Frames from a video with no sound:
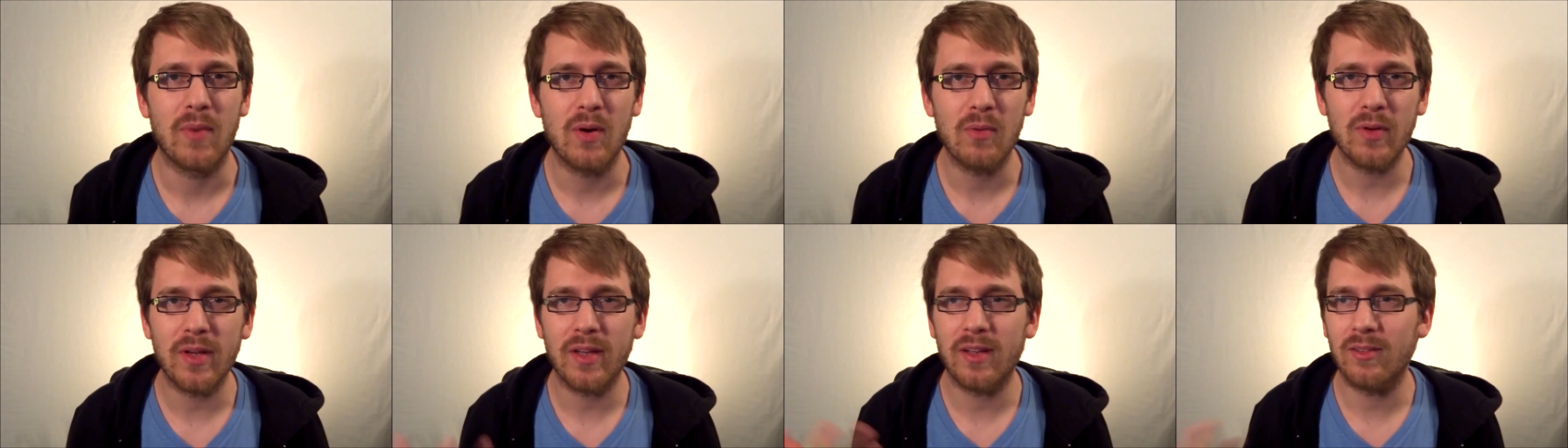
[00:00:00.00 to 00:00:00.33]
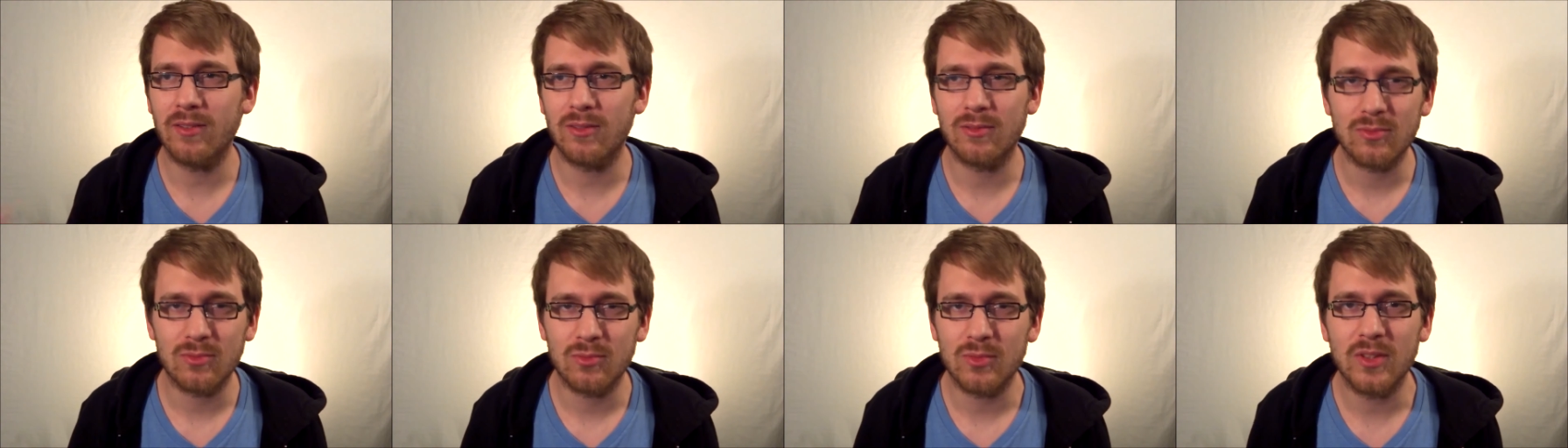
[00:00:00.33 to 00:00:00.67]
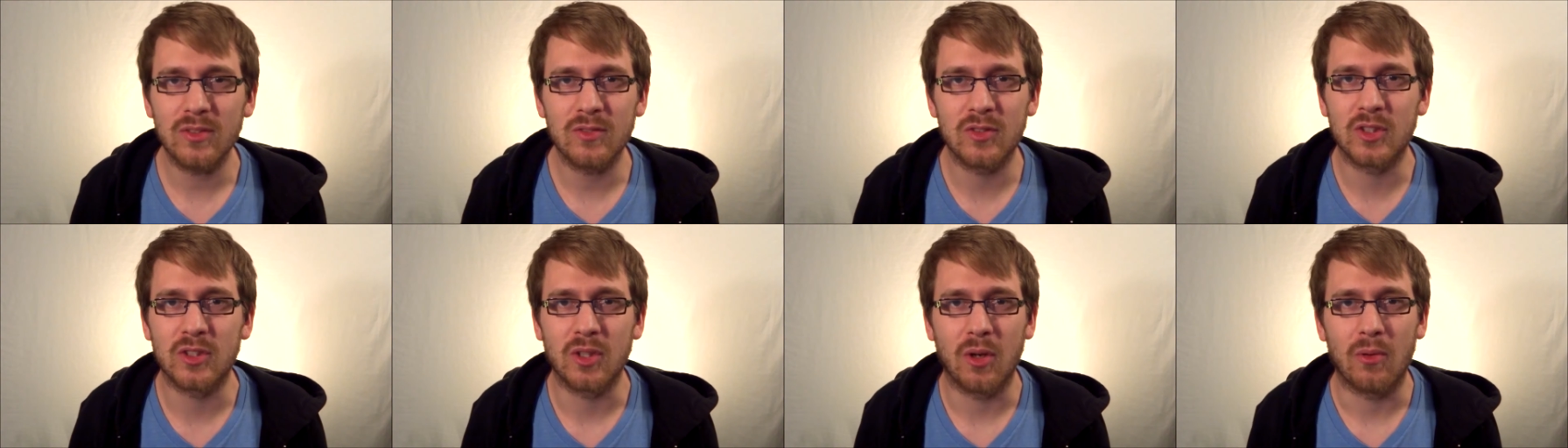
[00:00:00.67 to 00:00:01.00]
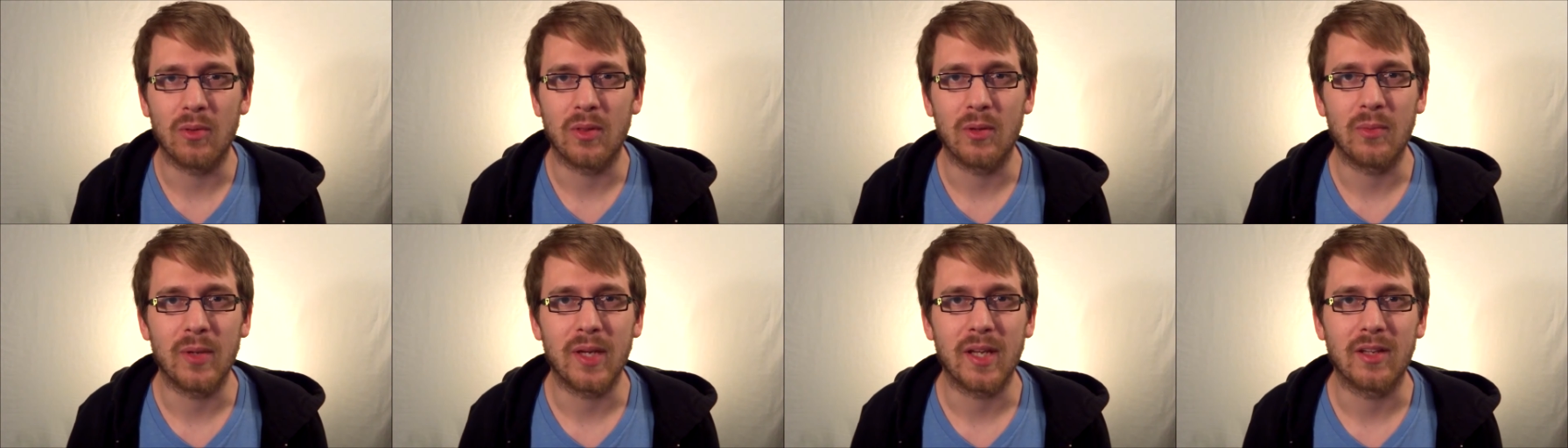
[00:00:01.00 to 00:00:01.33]
But we go, we've
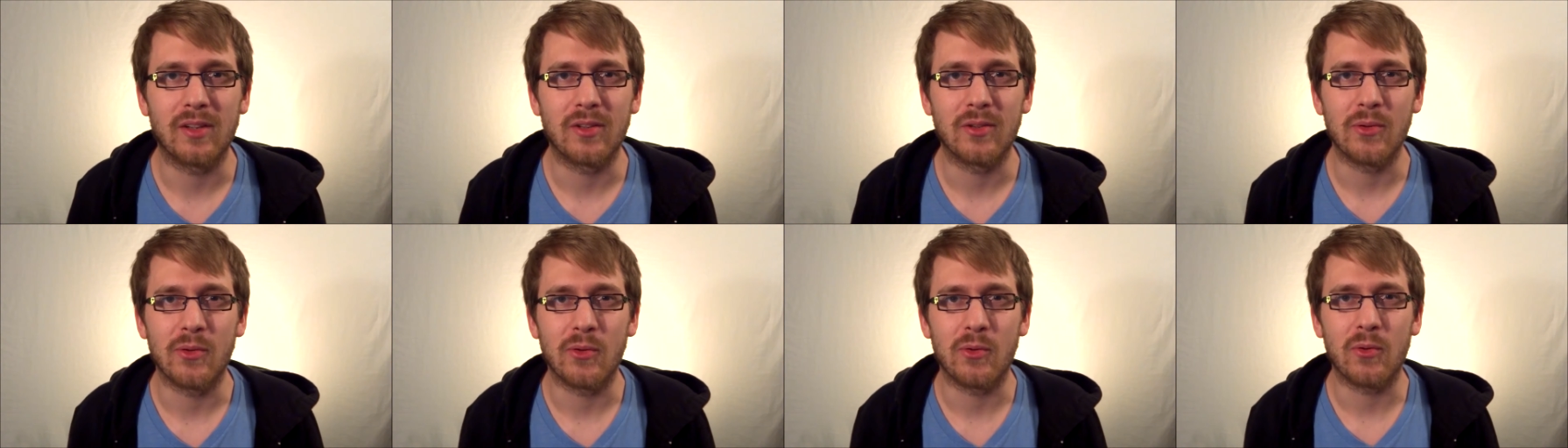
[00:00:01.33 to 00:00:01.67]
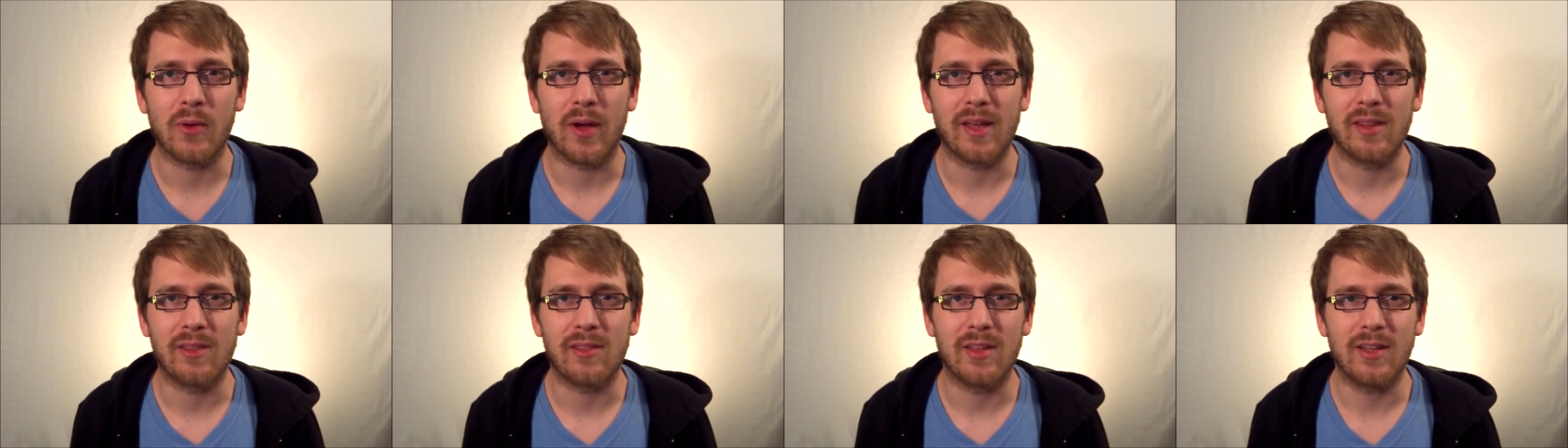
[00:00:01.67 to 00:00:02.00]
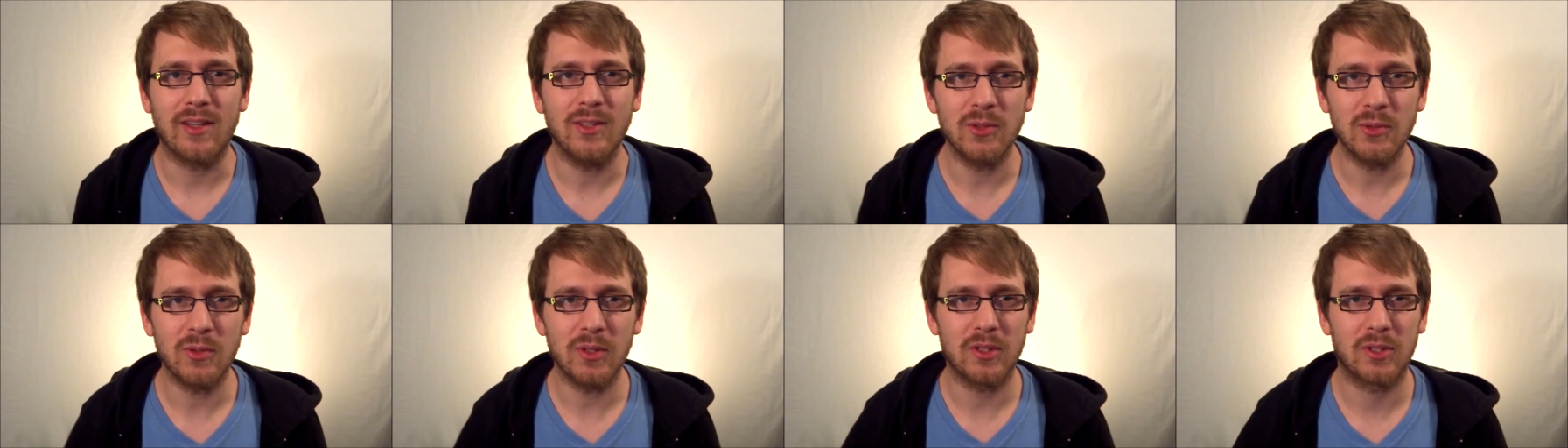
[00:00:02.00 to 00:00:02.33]
shown that we can do great things.